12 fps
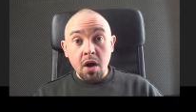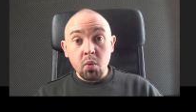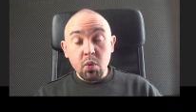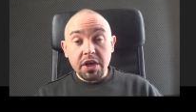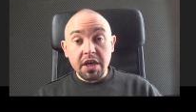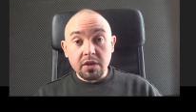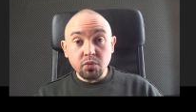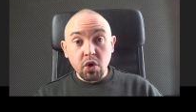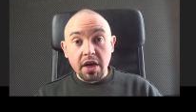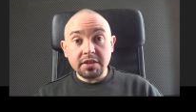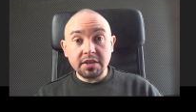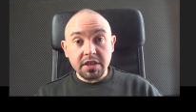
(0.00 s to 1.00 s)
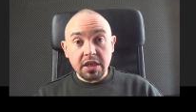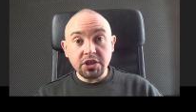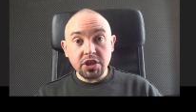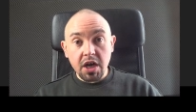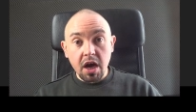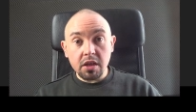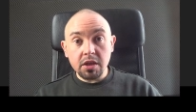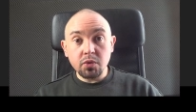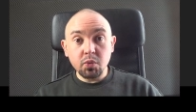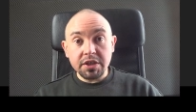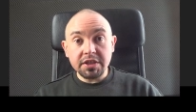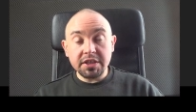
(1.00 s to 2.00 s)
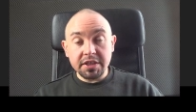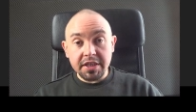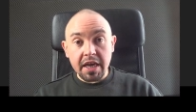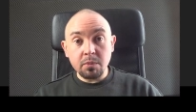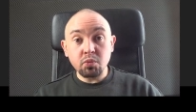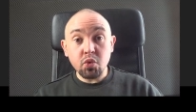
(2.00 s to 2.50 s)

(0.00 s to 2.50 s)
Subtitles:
We can write such a color with the name